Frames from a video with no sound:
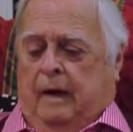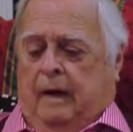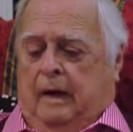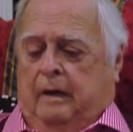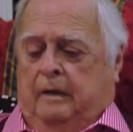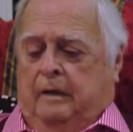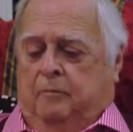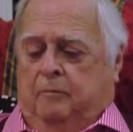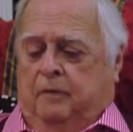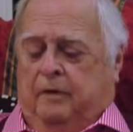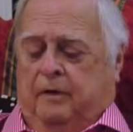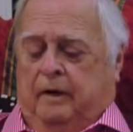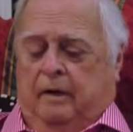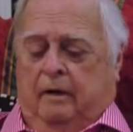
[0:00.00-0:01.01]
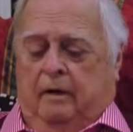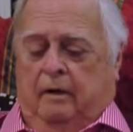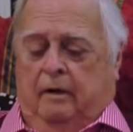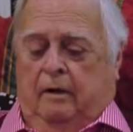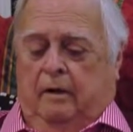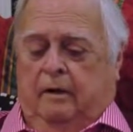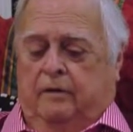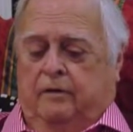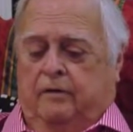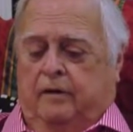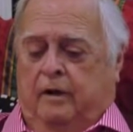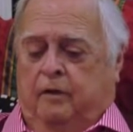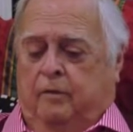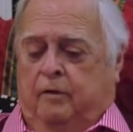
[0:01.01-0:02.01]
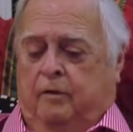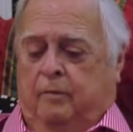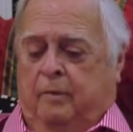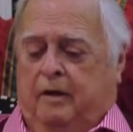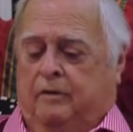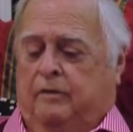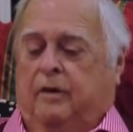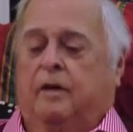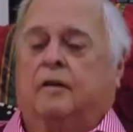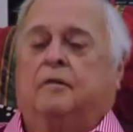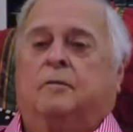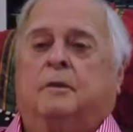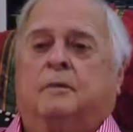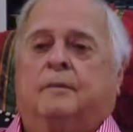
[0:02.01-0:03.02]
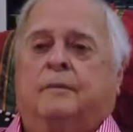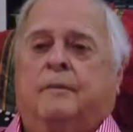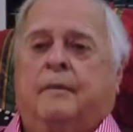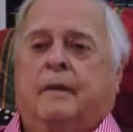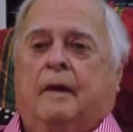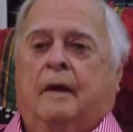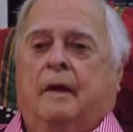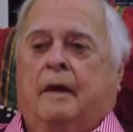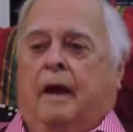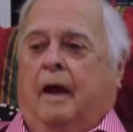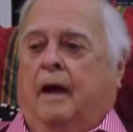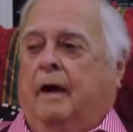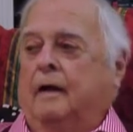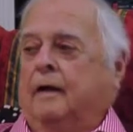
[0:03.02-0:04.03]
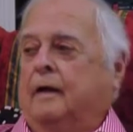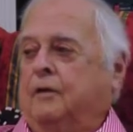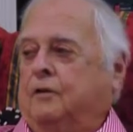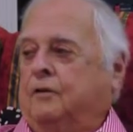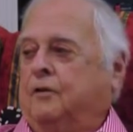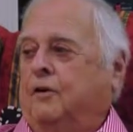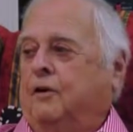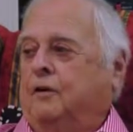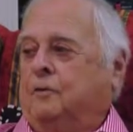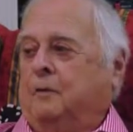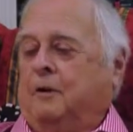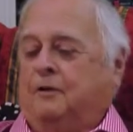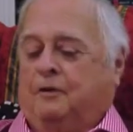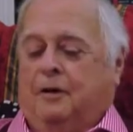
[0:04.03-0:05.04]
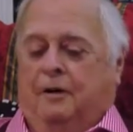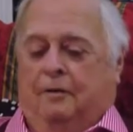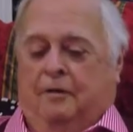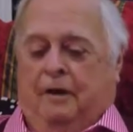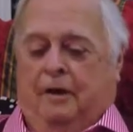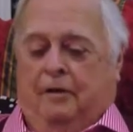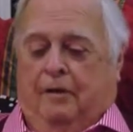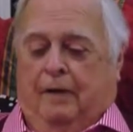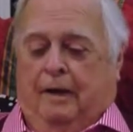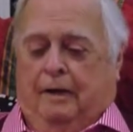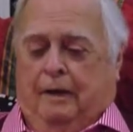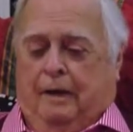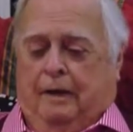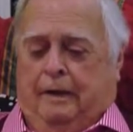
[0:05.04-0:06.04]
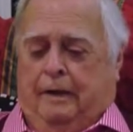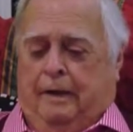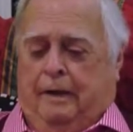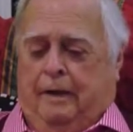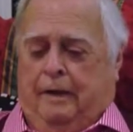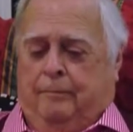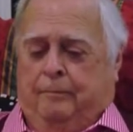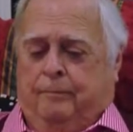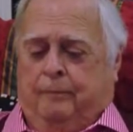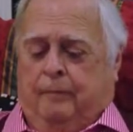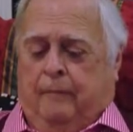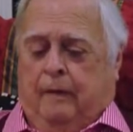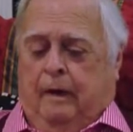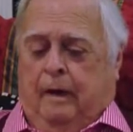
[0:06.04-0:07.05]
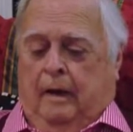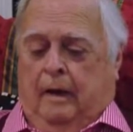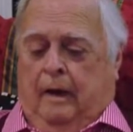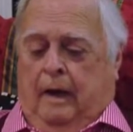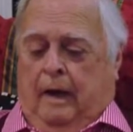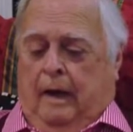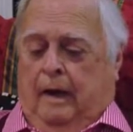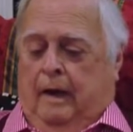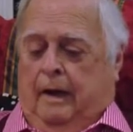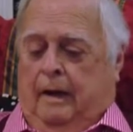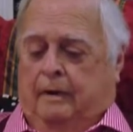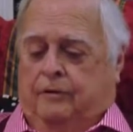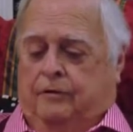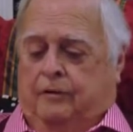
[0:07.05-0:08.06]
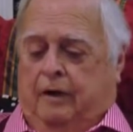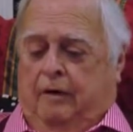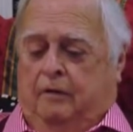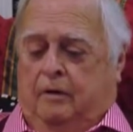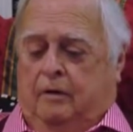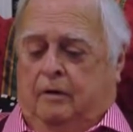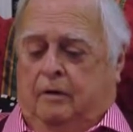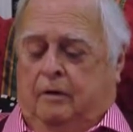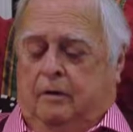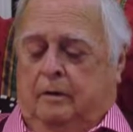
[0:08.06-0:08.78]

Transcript: I didn't particularly distinguish myself, but I didn't discourage myself either. I think the uh, I had seven.